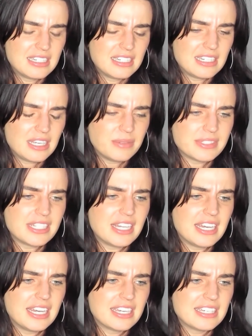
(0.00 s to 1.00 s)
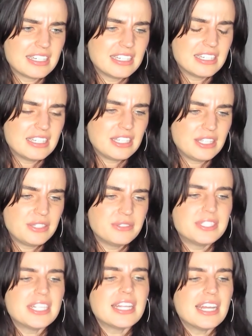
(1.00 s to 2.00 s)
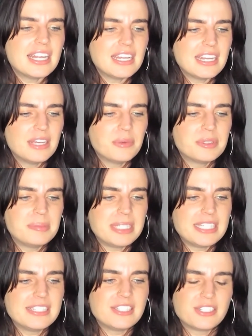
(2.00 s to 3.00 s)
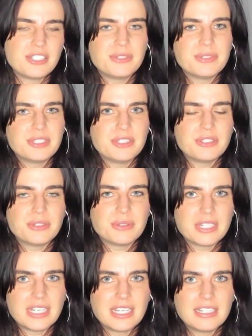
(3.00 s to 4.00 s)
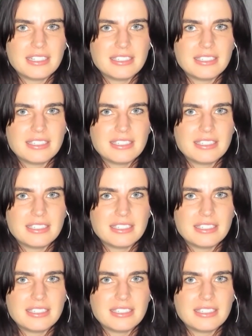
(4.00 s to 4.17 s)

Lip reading: he was like, you said that it would be easier to enjoy